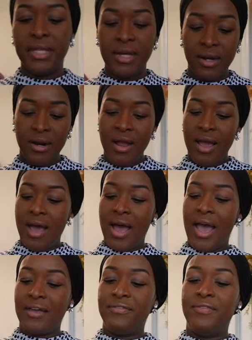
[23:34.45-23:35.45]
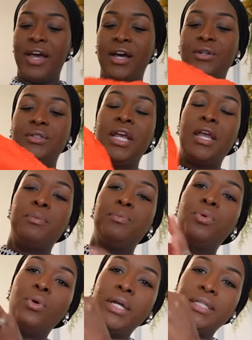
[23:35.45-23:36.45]
there. I found a
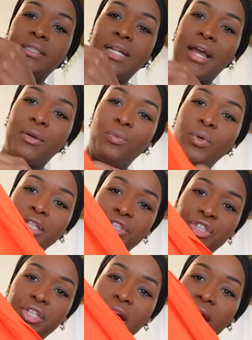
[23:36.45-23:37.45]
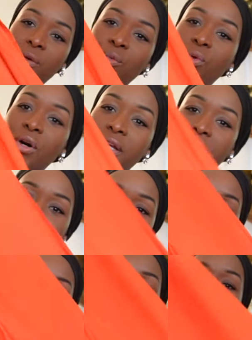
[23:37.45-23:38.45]
point at which I
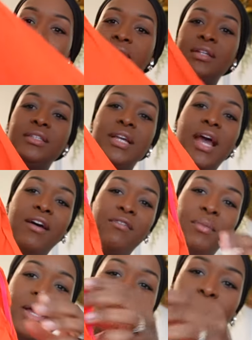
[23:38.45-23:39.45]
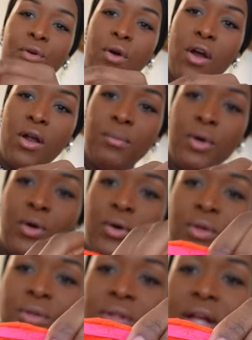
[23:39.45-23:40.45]
wanted to have my little
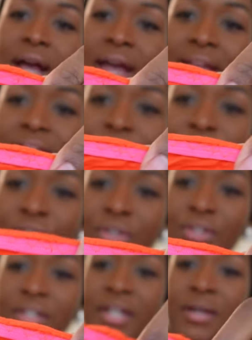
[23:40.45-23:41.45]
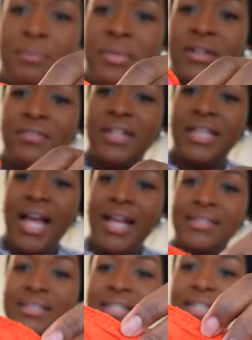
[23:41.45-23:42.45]
armhole. I inserted a bit of
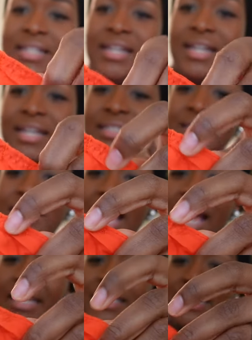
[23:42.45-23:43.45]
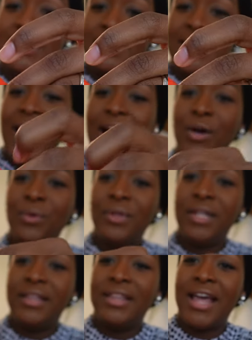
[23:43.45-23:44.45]
elastic, tacked it down
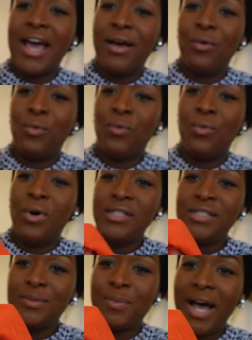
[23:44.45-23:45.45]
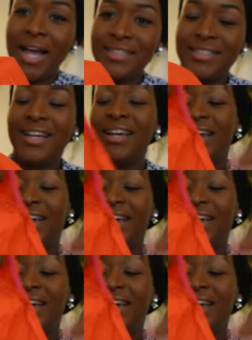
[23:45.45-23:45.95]
in that one spot,